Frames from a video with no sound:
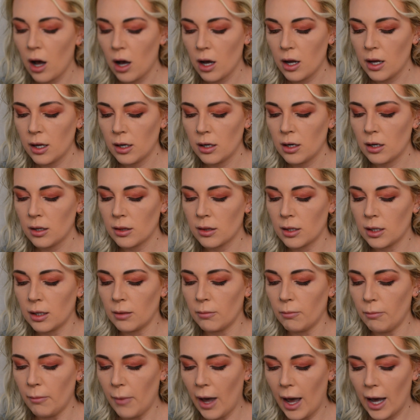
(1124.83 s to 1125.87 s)
on
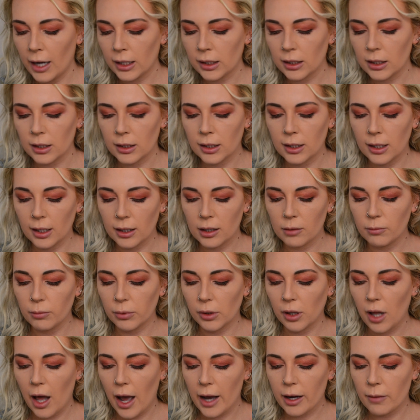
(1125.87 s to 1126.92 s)
the MAC Giga
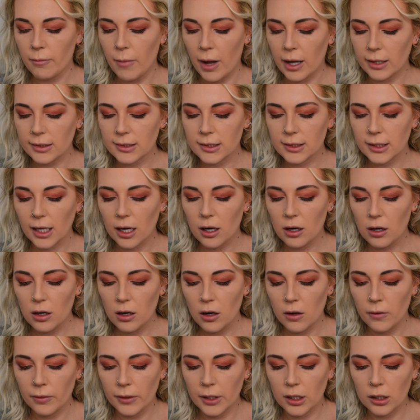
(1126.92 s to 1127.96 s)
Black Mascara
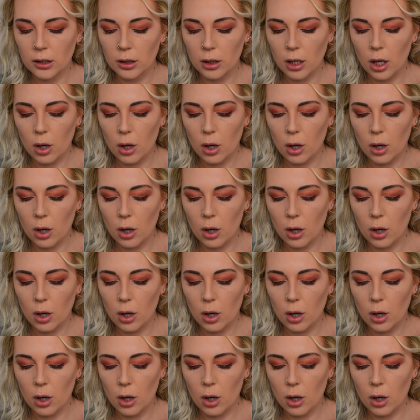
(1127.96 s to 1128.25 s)
on the